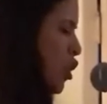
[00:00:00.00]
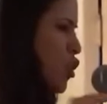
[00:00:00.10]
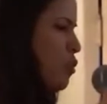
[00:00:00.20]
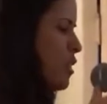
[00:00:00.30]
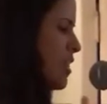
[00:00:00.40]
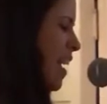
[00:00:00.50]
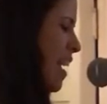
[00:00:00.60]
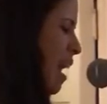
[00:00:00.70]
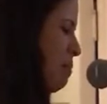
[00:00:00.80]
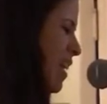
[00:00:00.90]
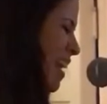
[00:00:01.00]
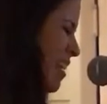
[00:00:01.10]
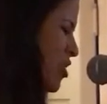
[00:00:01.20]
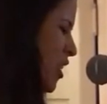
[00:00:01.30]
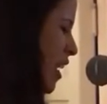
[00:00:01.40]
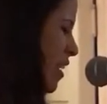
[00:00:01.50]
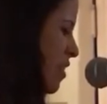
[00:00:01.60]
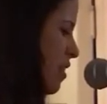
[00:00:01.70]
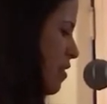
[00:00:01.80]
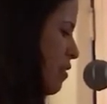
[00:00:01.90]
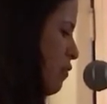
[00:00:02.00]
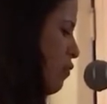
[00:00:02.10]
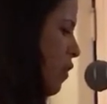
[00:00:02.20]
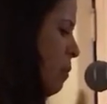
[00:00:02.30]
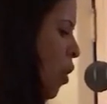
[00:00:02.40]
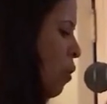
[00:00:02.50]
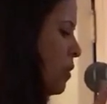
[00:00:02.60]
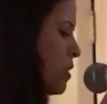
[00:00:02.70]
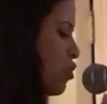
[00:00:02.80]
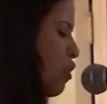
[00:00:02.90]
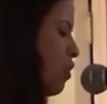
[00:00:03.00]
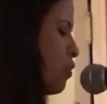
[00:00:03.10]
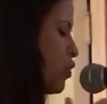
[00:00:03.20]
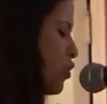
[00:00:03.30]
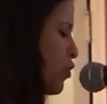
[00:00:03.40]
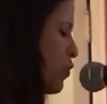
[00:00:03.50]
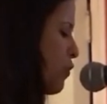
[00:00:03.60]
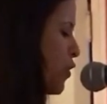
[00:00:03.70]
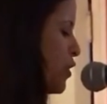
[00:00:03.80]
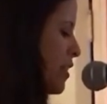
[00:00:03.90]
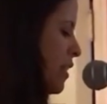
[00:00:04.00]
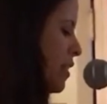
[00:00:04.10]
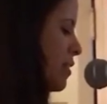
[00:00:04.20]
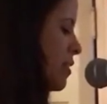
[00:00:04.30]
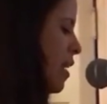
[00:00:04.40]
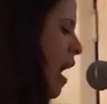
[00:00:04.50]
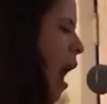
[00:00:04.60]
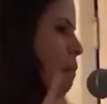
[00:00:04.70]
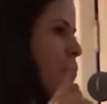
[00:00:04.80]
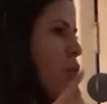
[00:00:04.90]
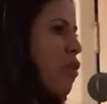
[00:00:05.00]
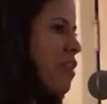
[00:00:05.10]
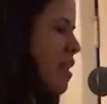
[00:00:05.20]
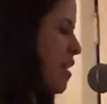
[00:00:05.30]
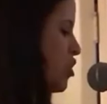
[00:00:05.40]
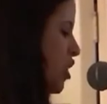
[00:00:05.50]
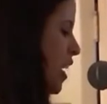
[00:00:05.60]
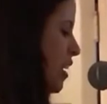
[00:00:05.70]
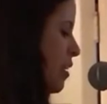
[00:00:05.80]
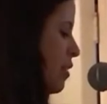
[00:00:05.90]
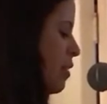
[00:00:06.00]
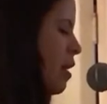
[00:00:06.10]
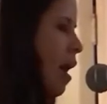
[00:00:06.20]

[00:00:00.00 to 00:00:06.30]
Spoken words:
You say I'm uneducated. From homeless struggles to universities, I'm more than educated.